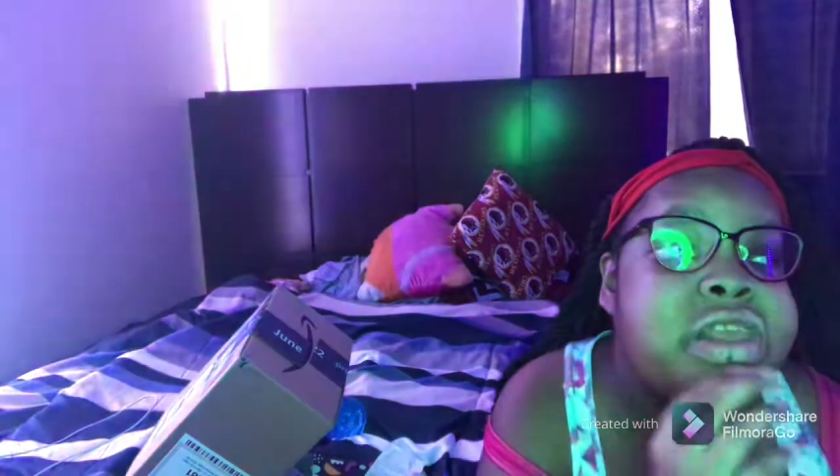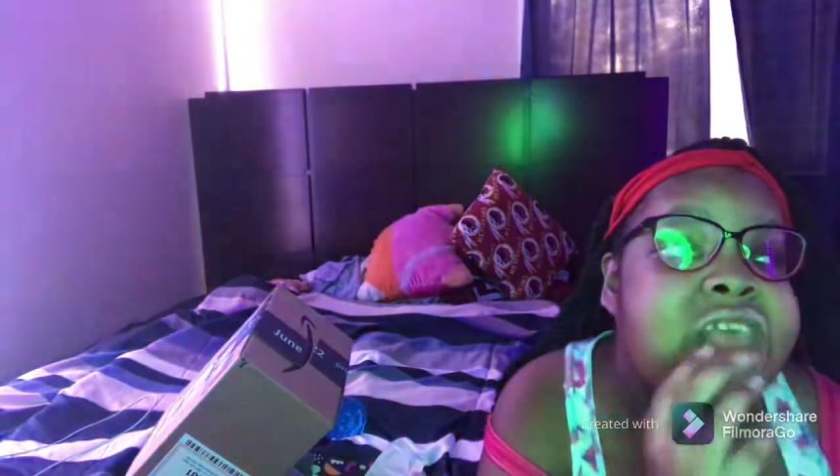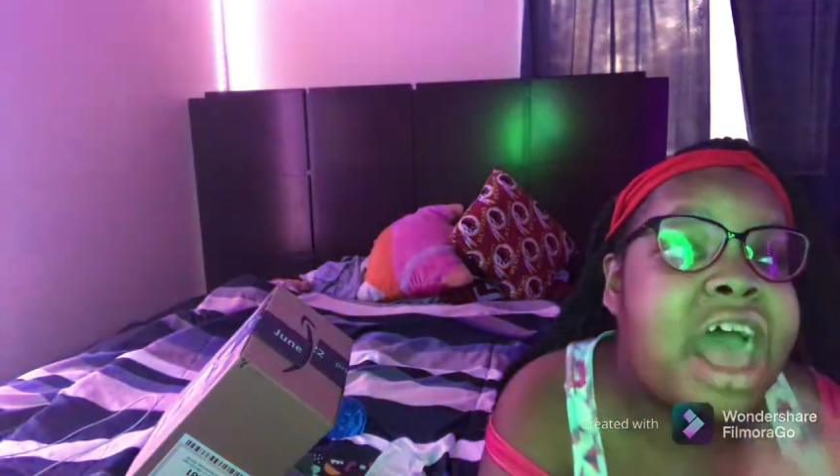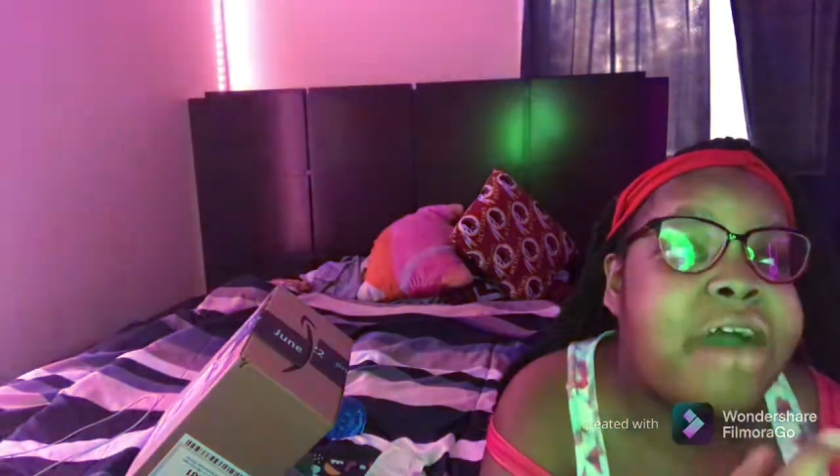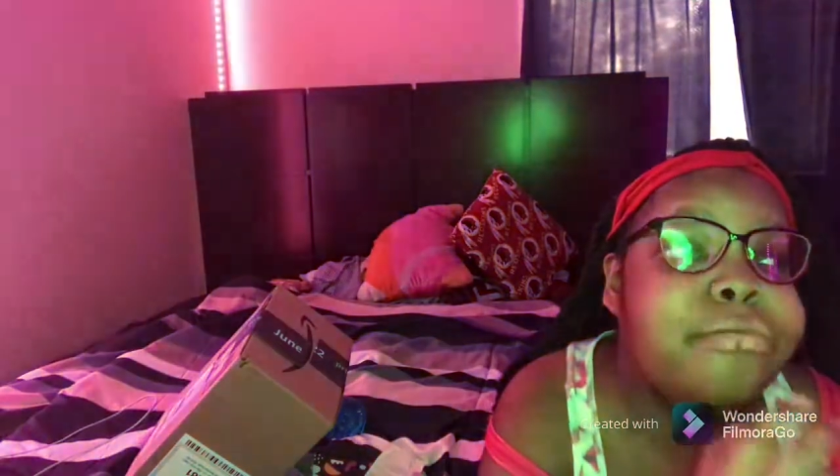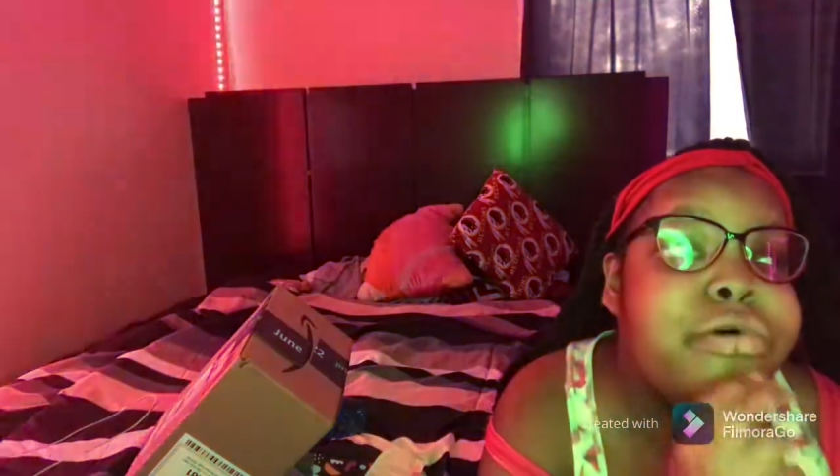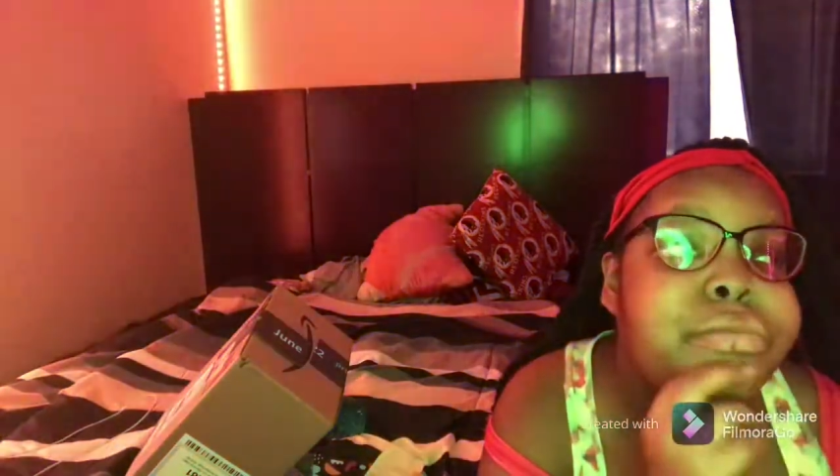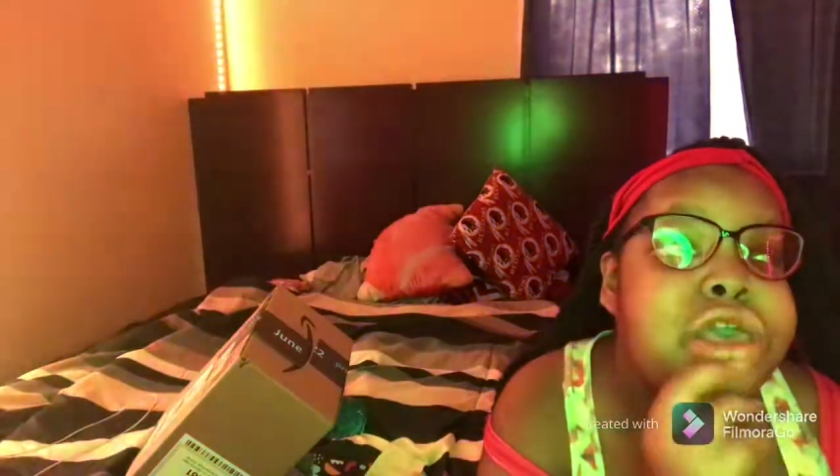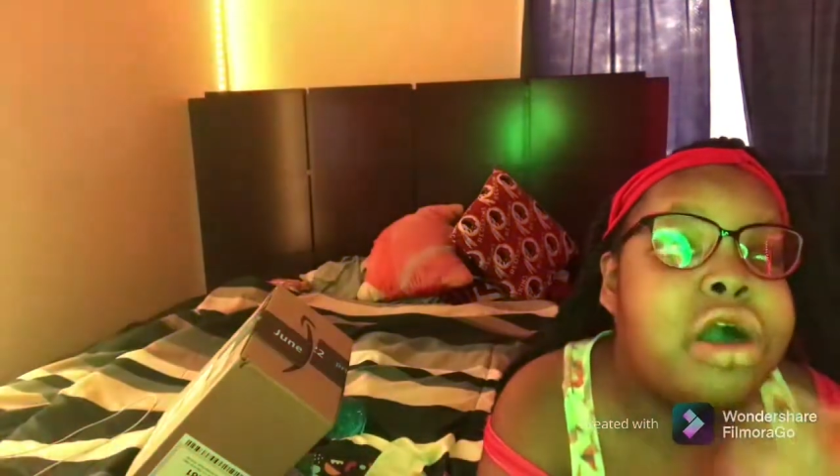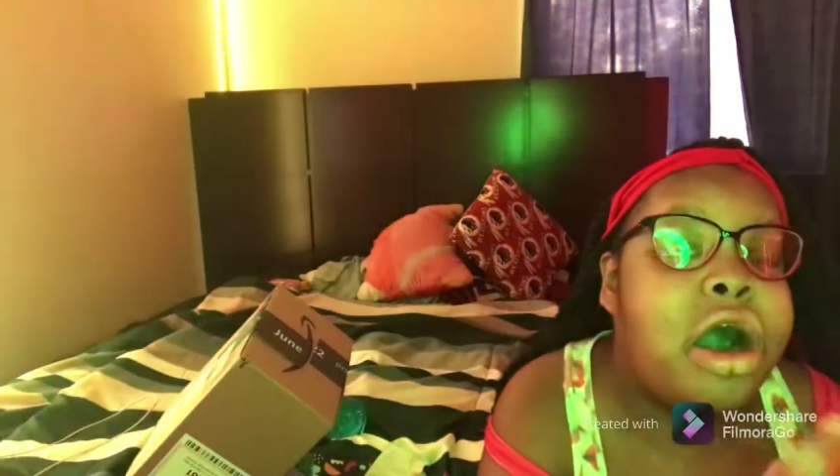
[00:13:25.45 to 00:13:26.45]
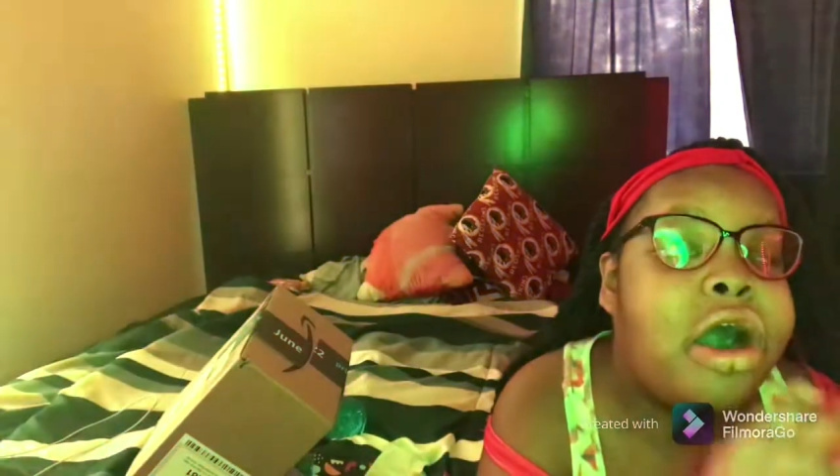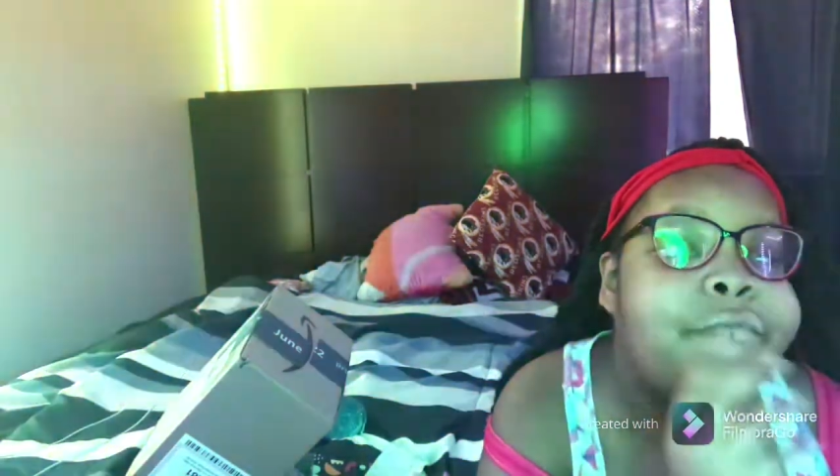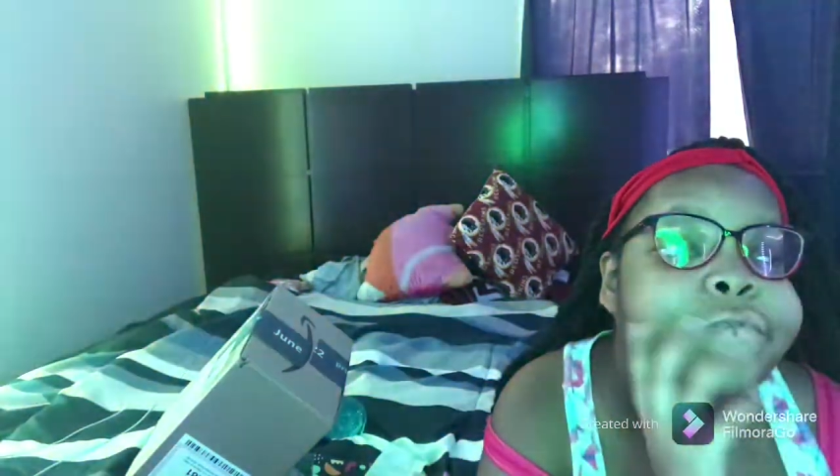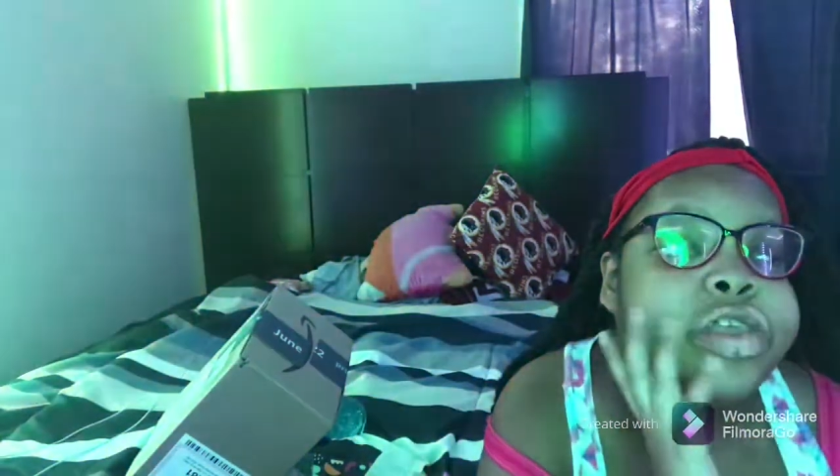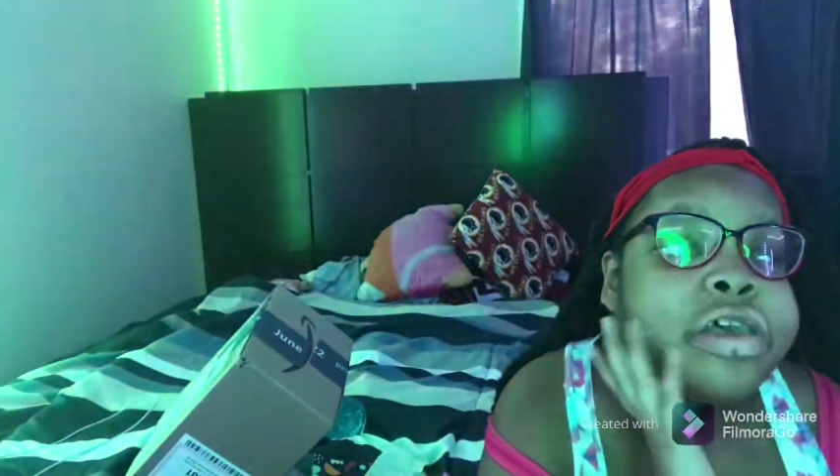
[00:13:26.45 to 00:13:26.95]
that will be
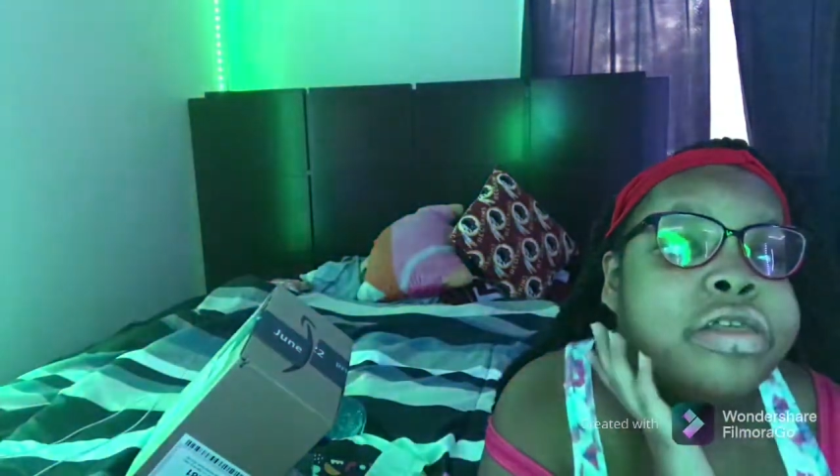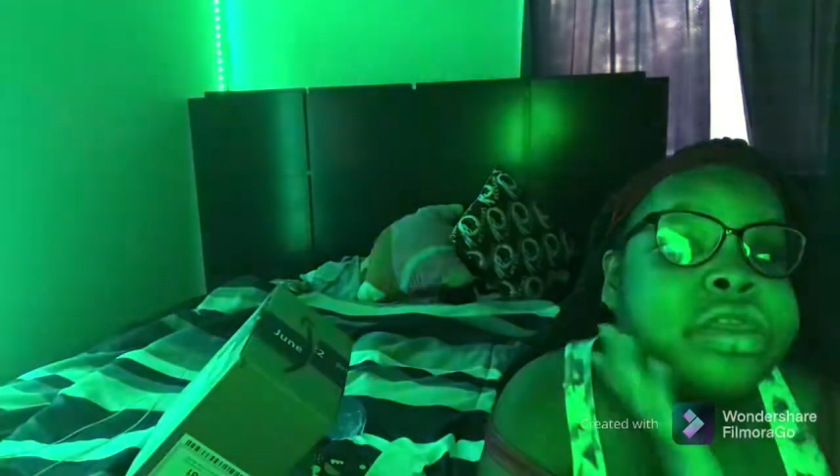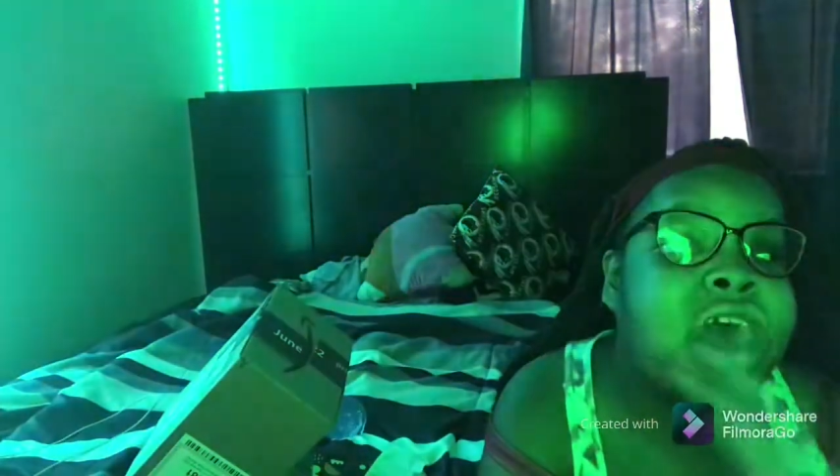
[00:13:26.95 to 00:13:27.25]
off the